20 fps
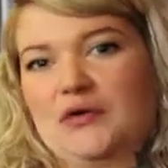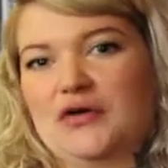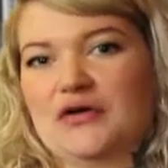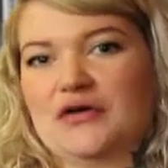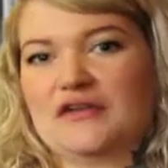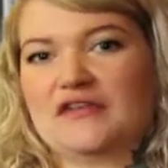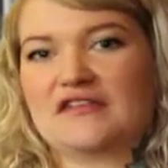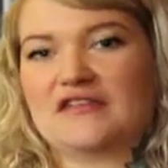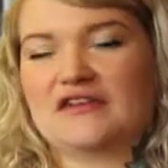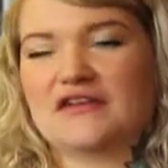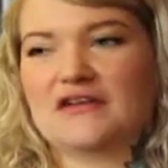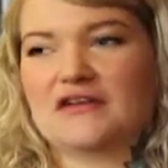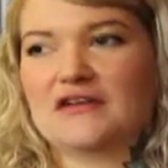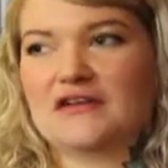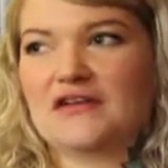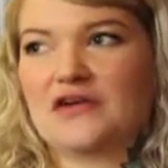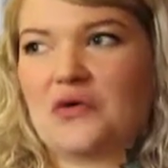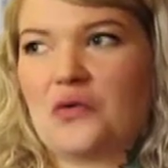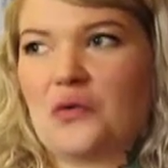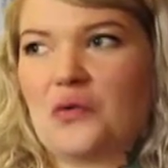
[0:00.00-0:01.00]
person,
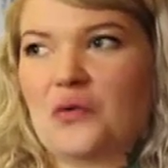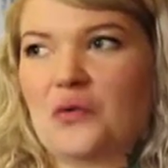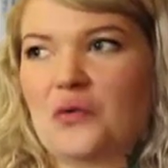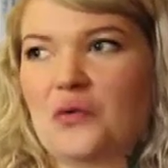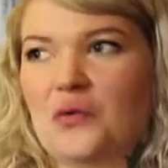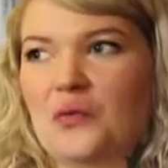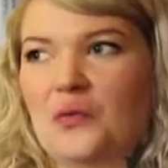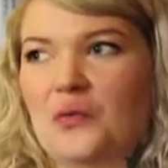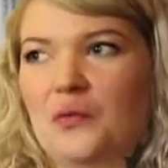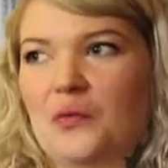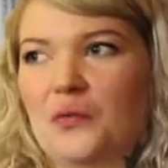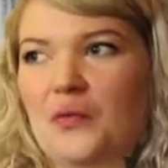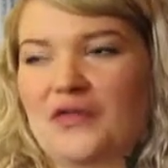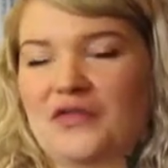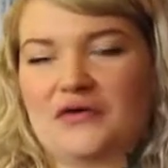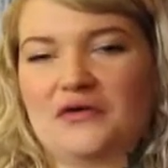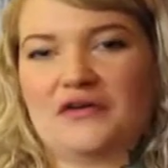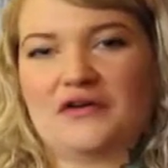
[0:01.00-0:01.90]
or whether